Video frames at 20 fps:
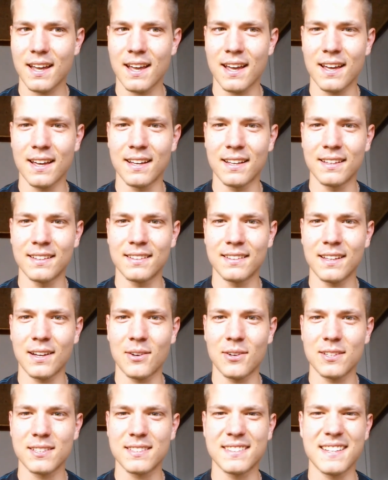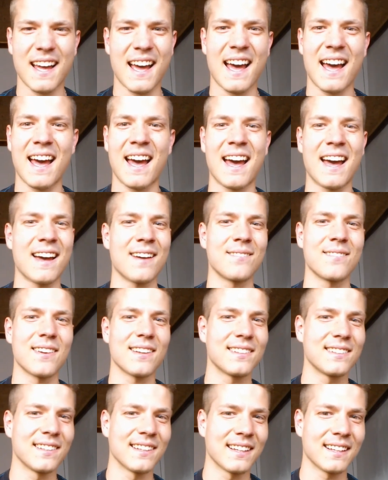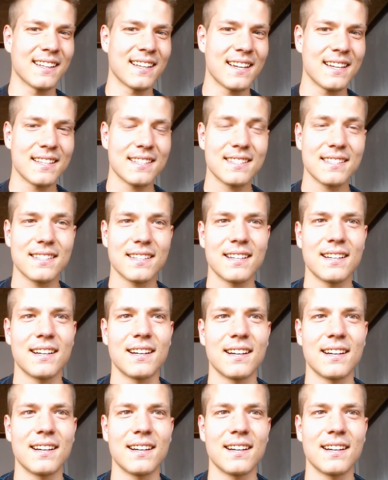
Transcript: And I was, nah, I'm not doing this.